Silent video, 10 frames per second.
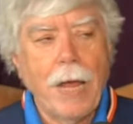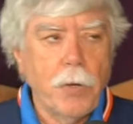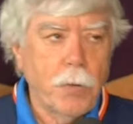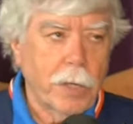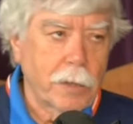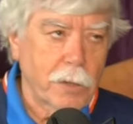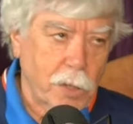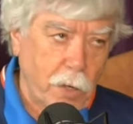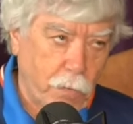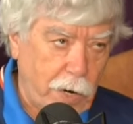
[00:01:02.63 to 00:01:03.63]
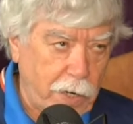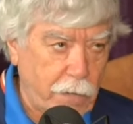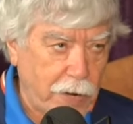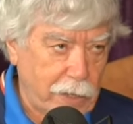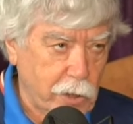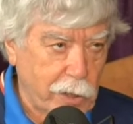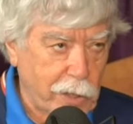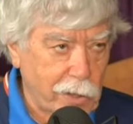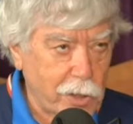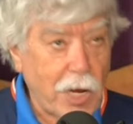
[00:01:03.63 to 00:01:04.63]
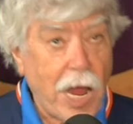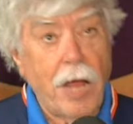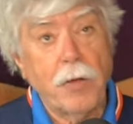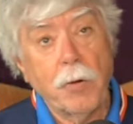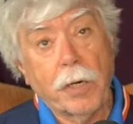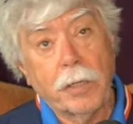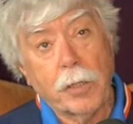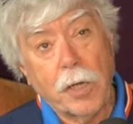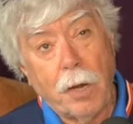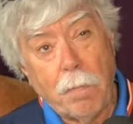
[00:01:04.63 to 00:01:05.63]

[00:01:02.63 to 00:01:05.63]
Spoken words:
you can say Randy Vasquez. Yeah, you could say